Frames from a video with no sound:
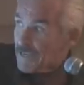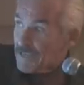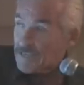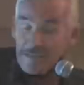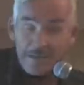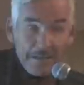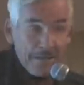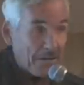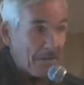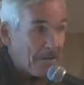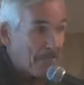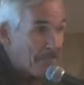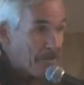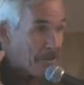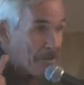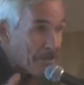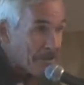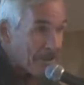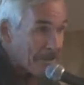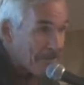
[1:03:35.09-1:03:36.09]
uh, uh,
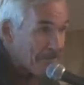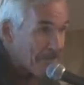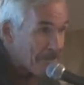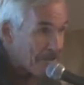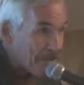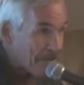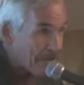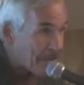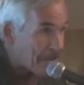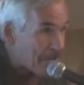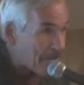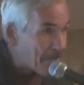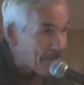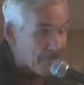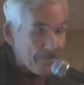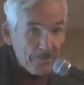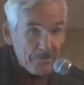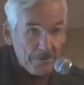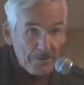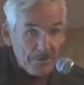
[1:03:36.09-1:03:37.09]
emerging for yourself.
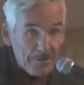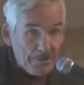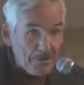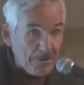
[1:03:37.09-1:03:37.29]
You,